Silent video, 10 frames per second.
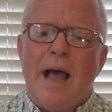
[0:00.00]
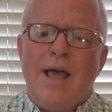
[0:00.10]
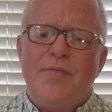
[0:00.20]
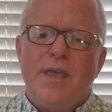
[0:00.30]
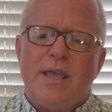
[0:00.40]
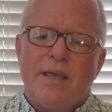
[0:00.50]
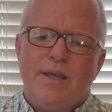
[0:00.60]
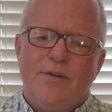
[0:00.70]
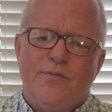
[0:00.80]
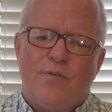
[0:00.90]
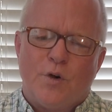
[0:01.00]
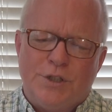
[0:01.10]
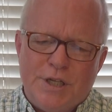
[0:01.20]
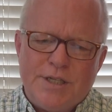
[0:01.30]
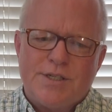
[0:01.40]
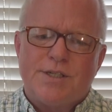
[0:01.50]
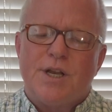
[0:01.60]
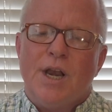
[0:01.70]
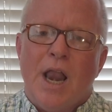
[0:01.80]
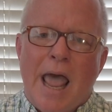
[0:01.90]
I think for Jesus,
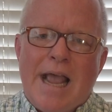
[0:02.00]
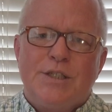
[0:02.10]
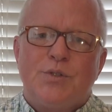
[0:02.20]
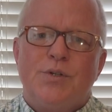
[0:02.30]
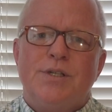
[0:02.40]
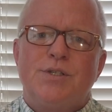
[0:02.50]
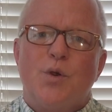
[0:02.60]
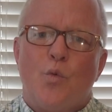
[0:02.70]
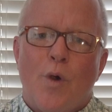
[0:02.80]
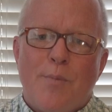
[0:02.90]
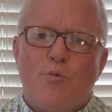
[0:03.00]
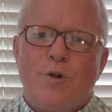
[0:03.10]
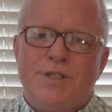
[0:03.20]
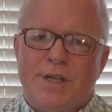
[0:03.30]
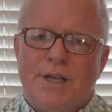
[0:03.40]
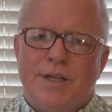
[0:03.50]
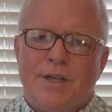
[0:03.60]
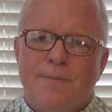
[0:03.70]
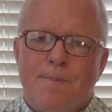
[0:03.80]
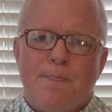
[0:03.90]
Lazarus
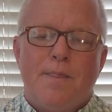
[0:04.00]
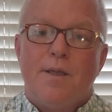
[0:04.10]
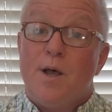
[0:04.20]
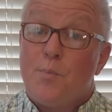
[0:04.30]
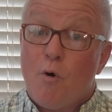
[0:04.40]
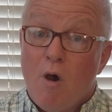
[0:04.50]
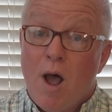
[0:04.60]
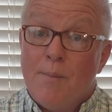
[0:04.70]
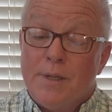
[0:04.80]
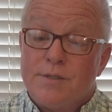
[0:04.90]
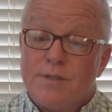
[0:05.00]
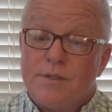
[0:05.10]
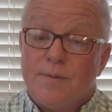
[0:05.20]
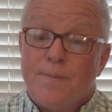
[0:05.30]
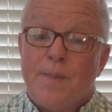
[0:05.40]
represented a promise.